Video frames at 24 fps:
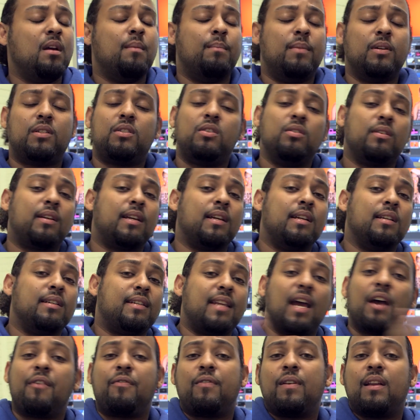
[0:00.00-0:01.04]
but you can
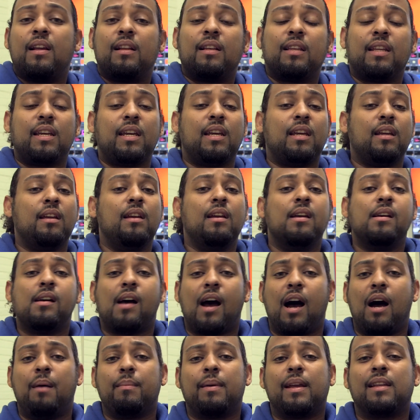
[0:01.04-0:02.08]
definitely
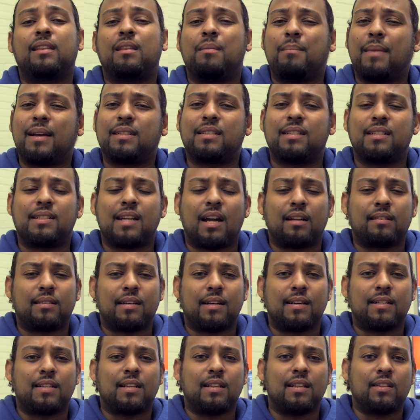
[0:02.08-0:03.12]
get the message out
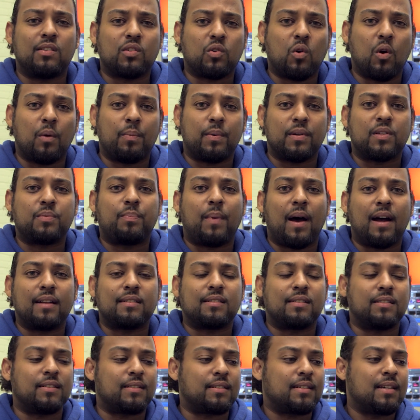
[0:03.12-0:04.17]
there to these corporate
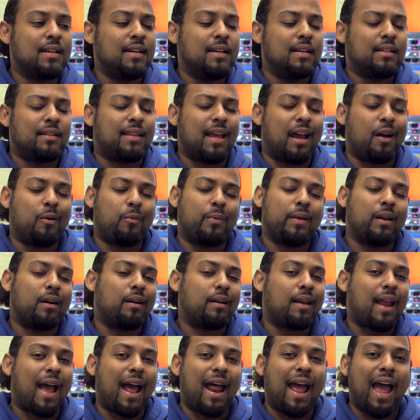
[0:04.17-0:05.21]
sponsors that we are
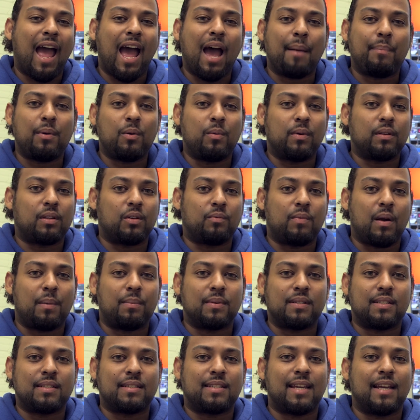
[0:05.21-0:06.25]
not happy with the
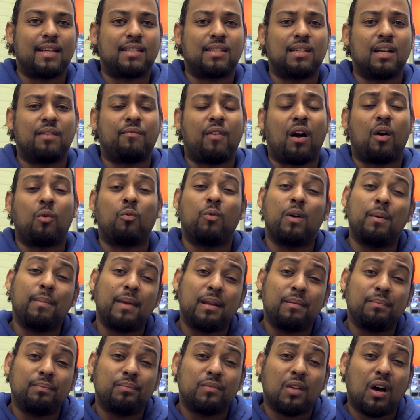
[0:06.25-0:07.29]
representation of our
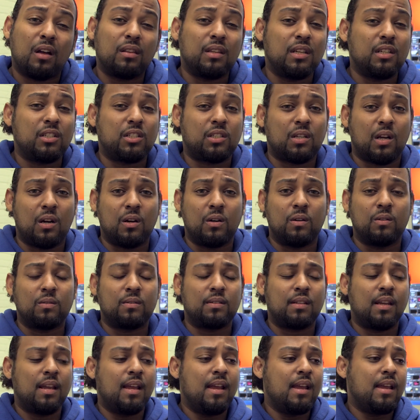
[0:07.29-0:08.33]
women on these shows,